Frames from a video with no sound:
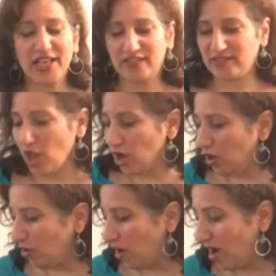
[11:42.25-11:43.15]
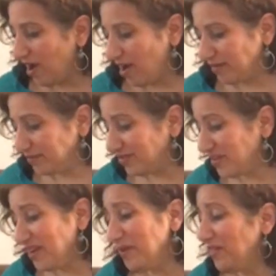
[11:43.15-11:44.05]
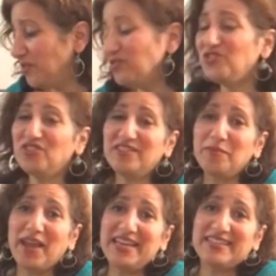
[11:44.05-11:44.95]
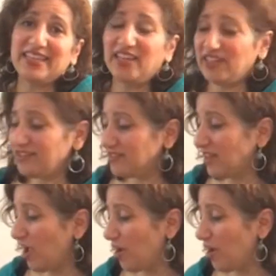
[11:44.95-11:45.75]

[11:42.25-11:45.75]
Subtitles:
So anyway, those are just some ideas